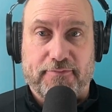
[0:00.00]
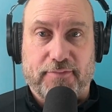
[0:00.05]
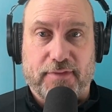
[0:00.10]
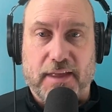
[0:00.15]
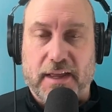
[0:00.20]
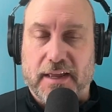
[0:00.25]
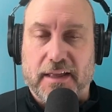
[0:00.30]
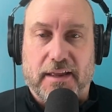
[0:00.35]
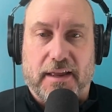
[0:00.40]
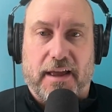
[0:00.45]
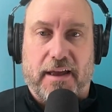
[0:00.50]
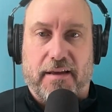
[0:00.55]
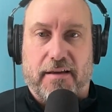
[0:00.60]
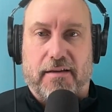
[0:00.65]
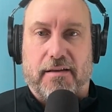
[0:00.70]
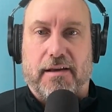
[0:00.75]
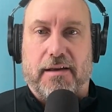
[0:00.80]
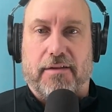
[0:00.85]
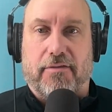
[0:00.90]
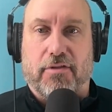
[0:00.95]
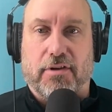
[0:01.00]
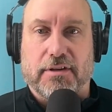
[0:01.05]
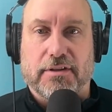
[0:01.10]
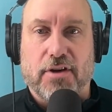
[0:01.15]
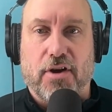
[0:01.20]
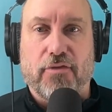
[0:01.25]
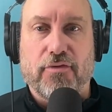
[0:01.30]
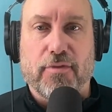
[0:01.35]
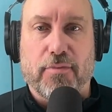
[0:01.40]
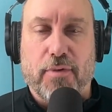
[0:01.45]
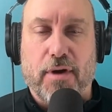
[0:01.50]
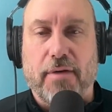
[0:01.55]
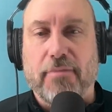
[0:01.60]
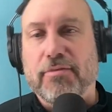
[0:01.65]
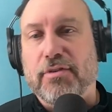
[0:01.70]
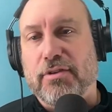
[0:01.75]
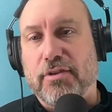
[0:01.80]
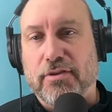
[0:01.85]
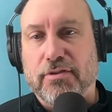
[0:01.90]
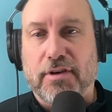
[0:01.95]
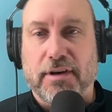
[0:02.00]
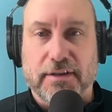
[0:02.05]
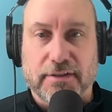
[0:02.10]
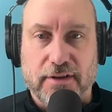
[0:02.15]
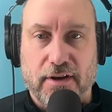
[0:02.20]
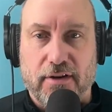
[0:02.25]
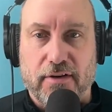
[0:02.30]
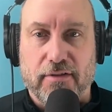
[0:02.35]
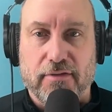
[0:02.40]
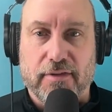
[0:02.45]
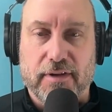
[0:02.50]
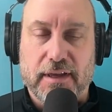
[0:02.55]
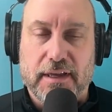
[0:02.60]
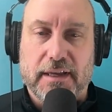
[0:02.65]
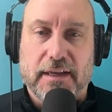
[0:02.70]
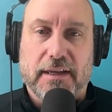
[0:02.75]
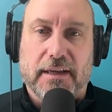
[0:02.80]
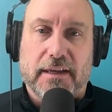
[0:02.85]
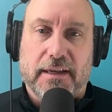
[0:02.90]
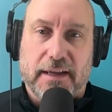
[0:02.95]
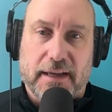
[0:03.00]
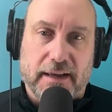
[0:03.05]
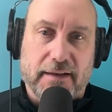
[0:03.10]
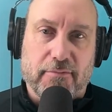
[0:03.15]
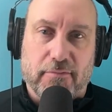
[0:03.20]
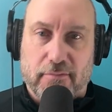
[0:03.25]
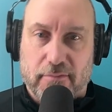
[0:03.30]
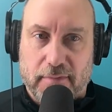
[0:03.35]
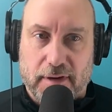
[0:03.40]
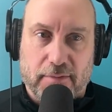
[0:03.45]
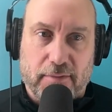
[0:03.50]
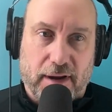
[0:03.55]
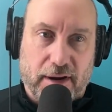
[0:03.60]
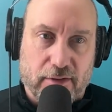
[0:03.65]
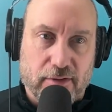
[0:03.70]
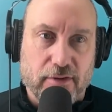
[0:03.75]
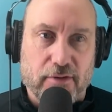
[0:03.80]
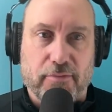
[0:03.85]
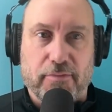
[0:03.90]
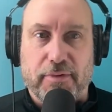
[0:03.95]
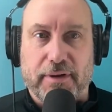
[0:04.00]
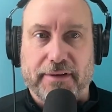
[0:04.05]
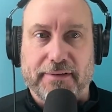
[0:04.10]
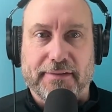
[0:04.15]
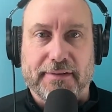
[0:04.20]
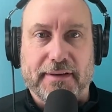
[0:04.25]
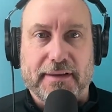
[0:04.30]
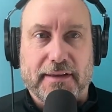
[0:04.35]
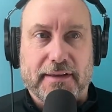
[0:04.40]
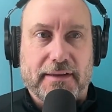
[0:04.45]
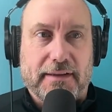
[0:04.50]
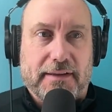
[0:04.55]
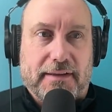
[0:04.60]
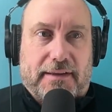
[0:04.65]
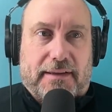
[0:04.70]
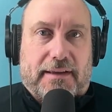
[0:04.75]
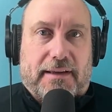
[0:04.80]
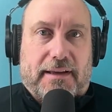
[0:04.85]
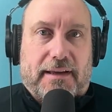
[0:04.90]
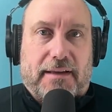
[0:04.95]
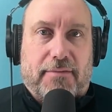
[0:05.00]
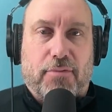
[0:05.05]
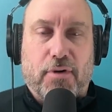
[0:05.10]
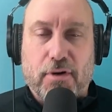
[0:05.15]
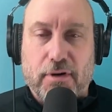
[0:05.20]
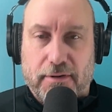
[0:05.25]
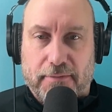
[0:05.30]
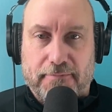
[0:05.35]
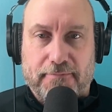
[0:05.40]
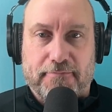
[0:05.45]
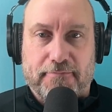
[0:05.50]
I've already solved the problems that they're trying to solve in my group, and I'm bored.